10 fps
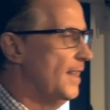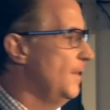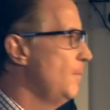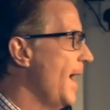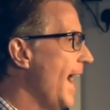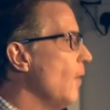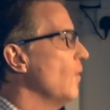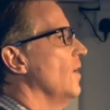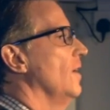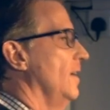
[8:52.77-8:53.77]
the
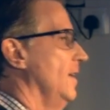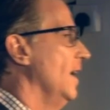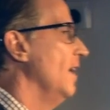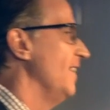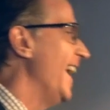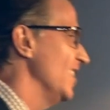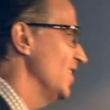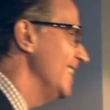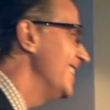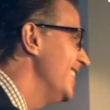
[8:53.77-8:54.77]
power of
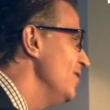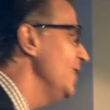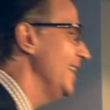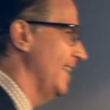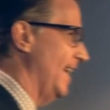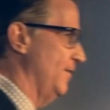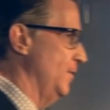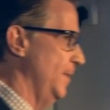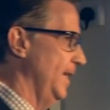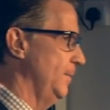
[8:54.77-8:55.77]
actually doing that
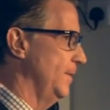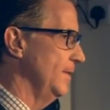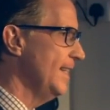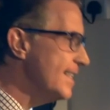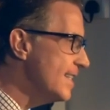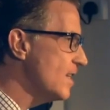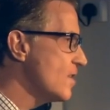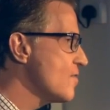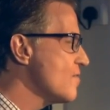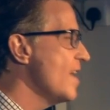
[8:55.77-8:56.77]
for people is
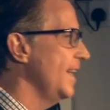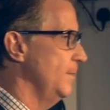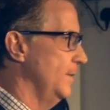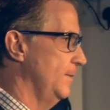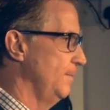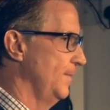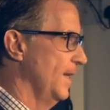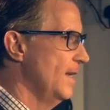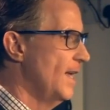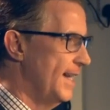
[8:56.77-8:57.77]
incredible.
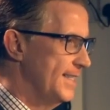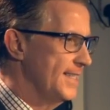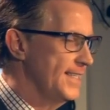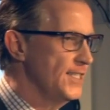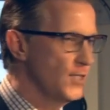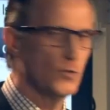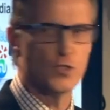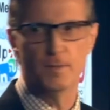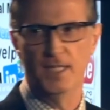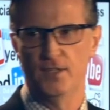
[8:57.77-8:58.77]
And as I say,
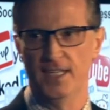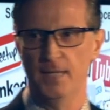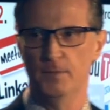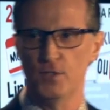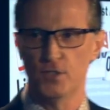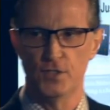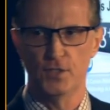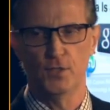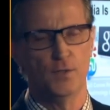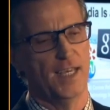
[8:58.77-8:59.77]
social media enables you
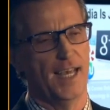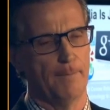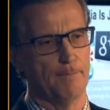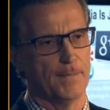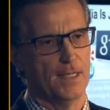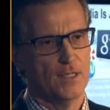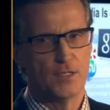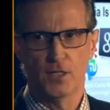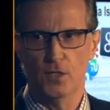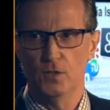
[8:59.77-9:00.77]
to do that.
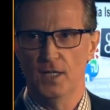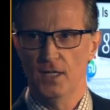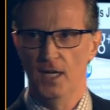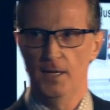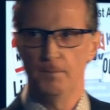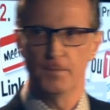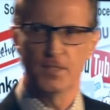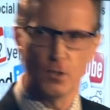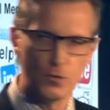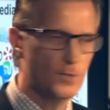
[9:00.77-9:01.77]
So
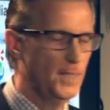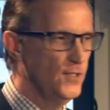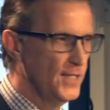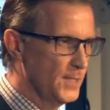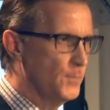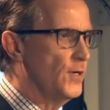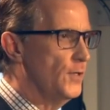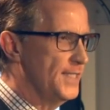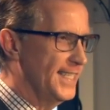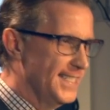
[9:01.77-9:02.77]
social media is a
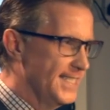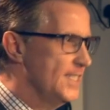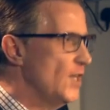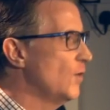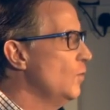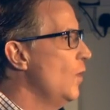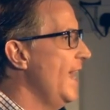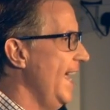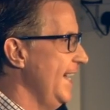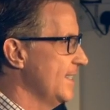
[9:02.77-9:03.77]
process. It's not a
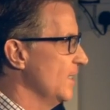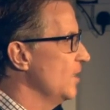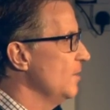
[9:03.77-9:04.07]
way to